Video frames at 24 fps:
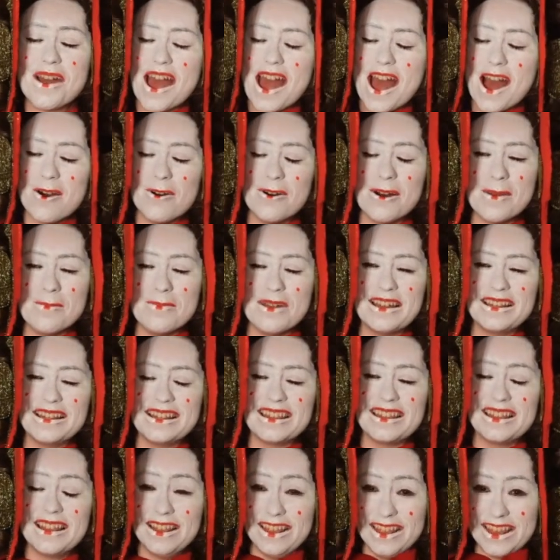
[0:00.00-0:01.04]
how I made
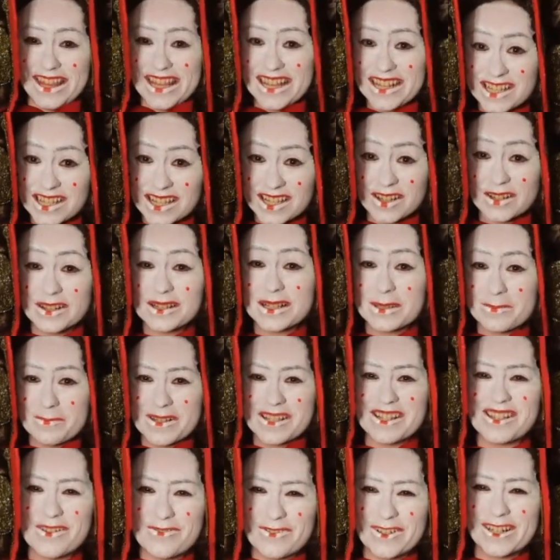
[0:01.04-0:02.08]
this
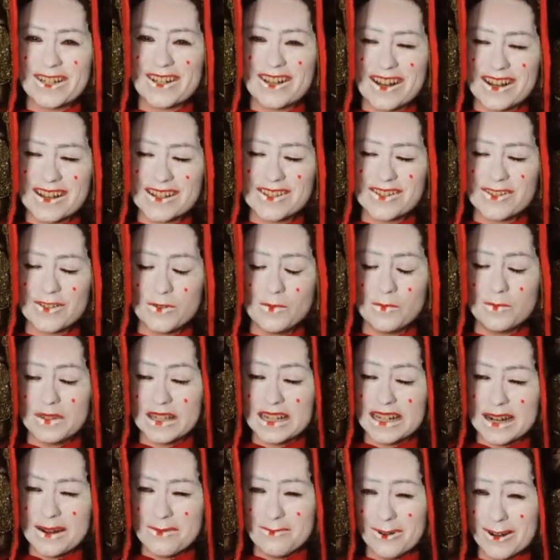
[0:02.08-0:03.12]
specific costume
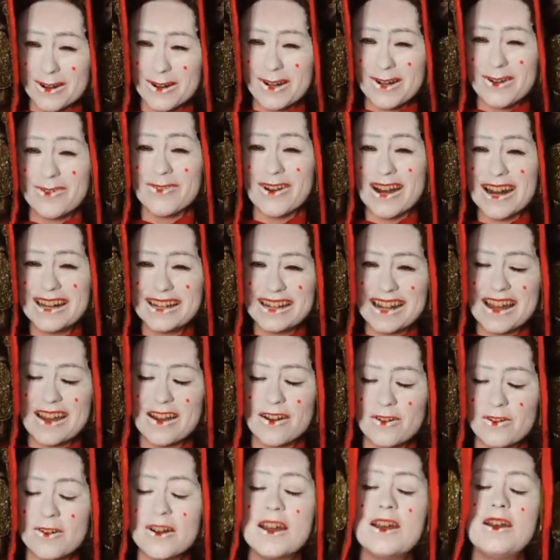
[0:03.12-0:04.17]
that I'm wearing right
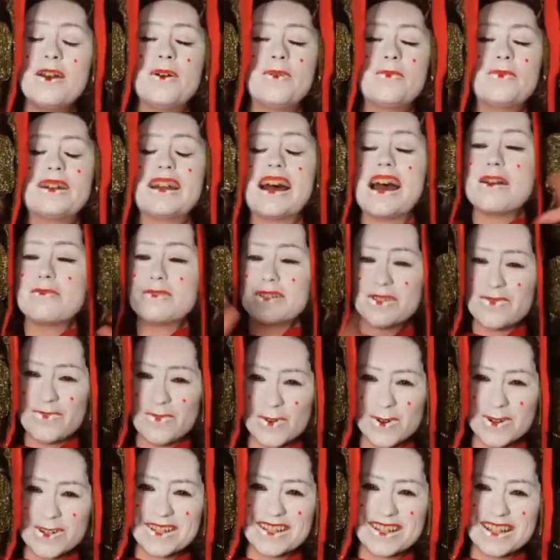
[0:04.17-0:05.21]
now when I was
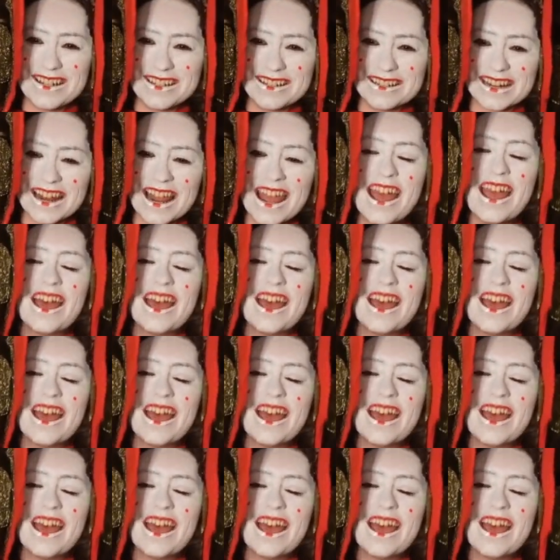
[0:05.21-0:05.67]
14.